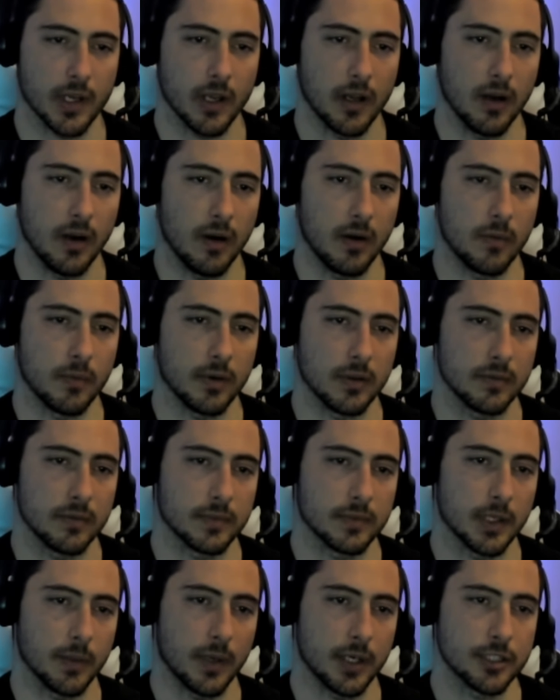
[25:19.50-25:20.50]
Oh, well,
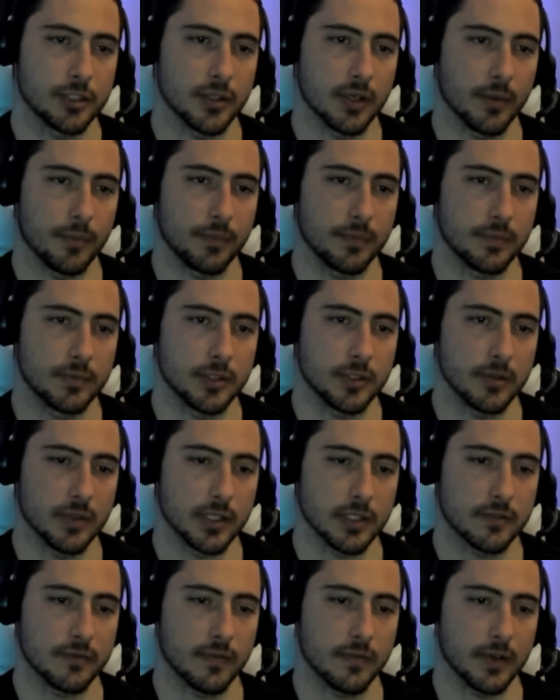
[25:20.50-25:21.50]
they want you to do
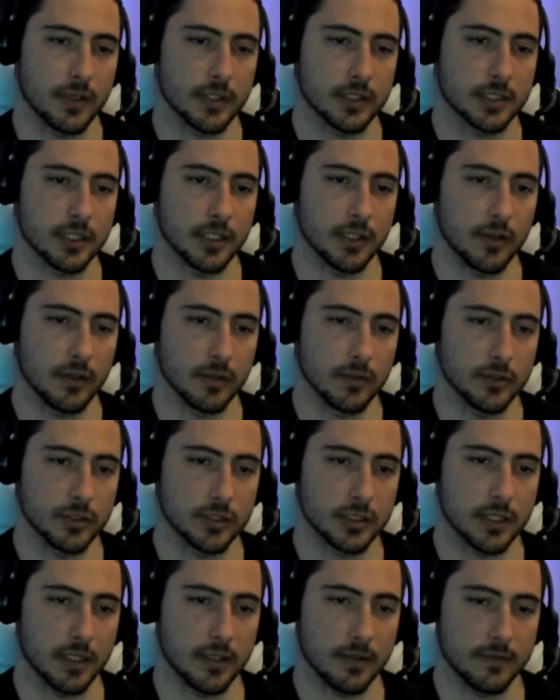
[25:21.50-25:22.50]
this first so you don't lose
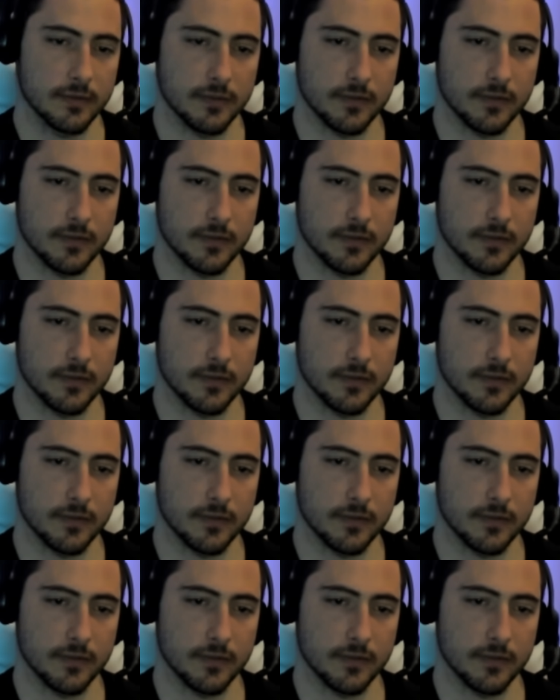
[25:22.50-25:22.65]
stuff.